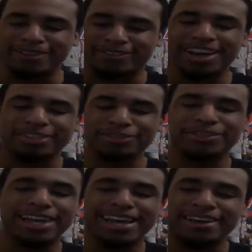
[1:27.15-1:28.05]
Right after
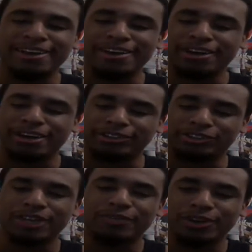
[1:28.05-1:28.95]
that,
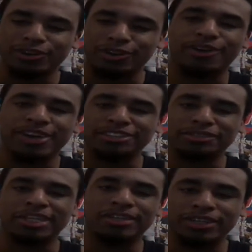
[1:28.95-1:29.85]
Trafalgar's Law ends
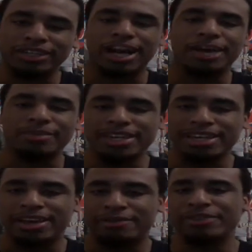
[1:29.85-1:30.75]
up giving
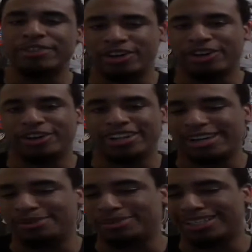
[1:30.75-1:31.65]
Nami a Vivid card. And
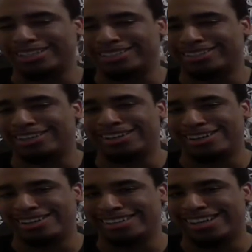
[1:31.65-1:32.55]
I'm like,
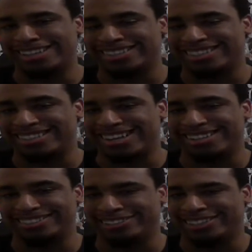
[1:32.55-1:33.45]
that's
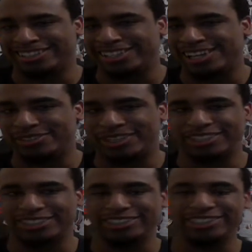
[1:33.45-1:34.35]
not really good,
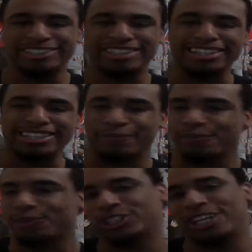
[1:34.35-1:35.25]
because that's like
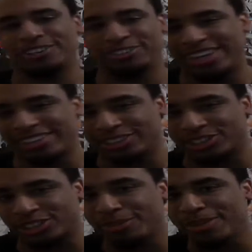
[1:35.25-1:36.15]
foreshadowing right there.
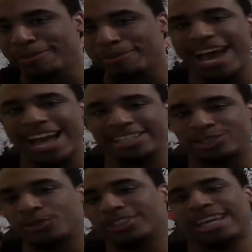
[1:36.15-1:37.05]
Something bad is
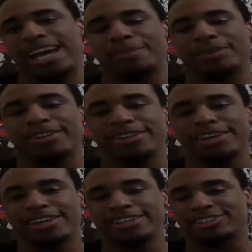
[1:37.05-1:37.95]
going to happen.
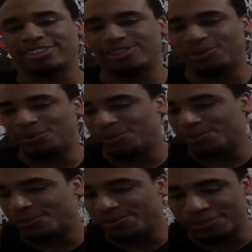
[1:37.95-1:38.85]
So
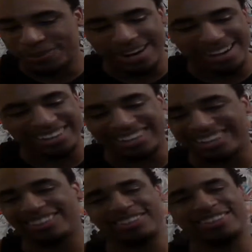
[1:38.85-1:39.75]

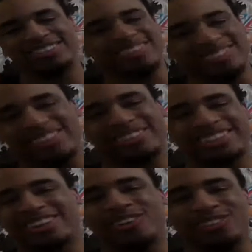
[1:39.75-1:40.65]
I'm nervous.
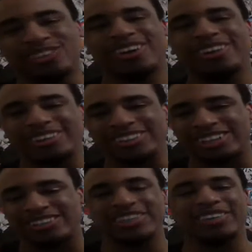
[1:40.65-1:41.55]
I hope Law is
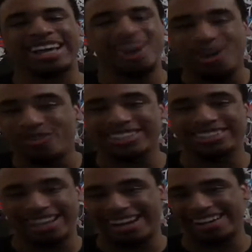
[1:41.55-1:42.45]
gonna be okay. I hope he
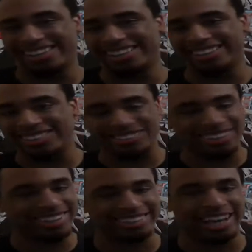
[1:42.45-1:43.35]
doesn't die. That's
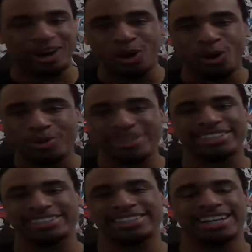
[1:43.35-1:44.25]
all I can say. I hope he
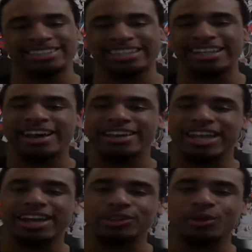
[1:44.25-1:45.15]
doesn't die, because
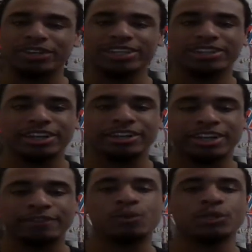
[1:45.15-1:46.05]
that alone right there
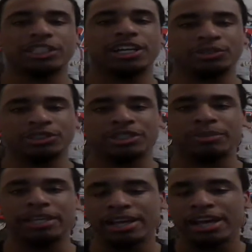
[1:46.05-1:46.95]
kind of foreshadows
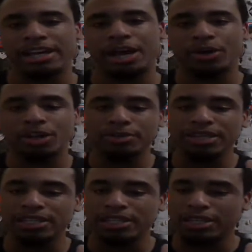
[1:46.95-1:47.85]
something. Now it could
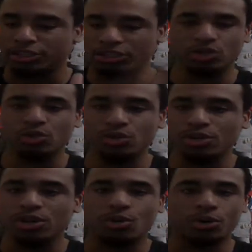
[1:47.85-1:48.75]
be
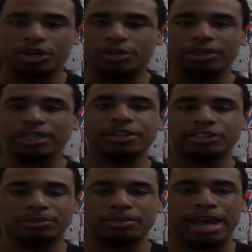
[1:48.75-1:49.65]
soon or it could be later,
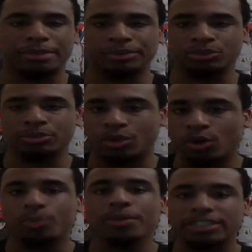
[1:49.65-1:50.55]
something happens soon, but the
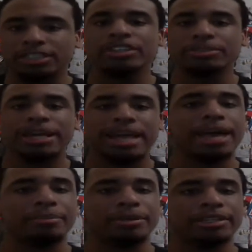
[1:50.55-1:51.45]
whole point is something might
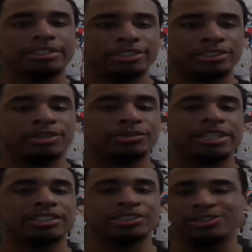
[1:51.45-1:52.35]
happen is all I'm
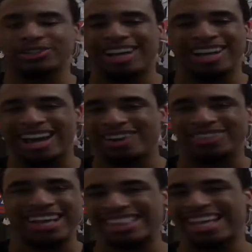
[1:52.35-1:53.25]
saying. So I
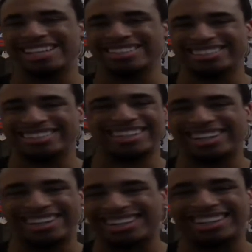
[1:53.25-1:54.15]
don't like that.
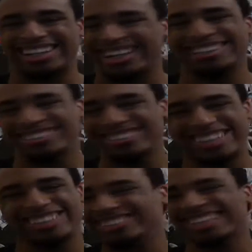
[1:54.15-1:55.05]
I don't know,
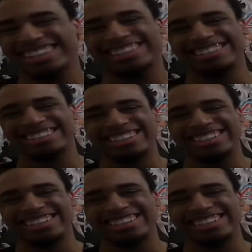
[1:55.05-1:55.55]
I don't like it.